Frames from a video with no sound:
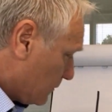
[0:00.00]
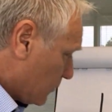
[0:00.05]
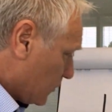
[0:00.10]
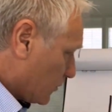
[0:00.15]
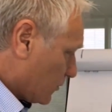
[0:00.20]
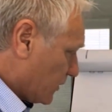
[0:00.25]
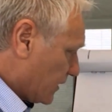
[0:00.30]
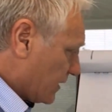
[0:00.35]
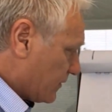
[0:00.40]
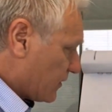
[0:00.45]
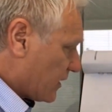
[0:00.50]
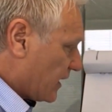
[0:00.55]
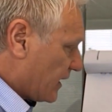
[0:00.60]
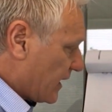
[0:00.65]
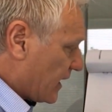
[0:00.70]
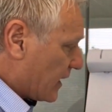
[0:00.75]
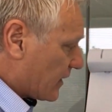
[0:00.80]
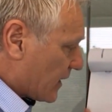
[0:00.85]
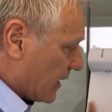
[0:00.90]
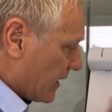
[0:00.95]
But whatever
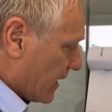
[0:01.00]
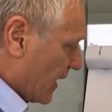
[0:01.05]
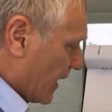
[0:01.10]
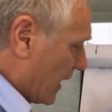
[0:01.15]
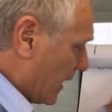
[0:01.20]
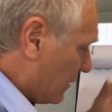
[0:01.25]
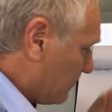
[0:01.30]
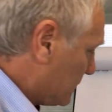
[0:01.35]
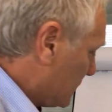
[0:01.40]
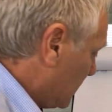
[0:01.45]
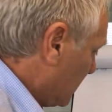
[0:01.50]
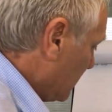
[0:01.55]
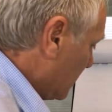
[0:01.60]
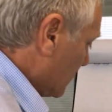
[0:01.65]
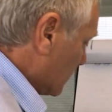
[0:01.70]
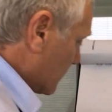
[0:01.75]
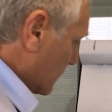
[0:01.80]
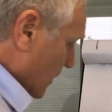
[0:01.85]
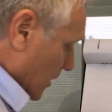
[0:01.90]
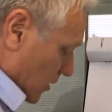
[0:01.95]
they are.
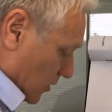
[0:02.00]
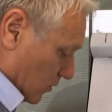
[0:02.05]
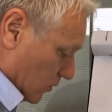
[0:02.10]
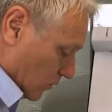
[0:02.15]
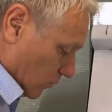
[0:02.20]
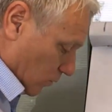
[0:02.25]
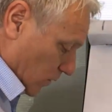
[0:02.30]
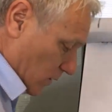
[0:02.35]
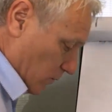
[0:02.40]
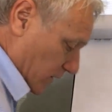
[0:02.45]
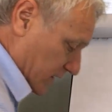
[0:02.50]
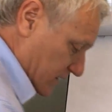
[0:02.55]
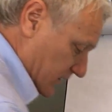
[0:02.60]
So when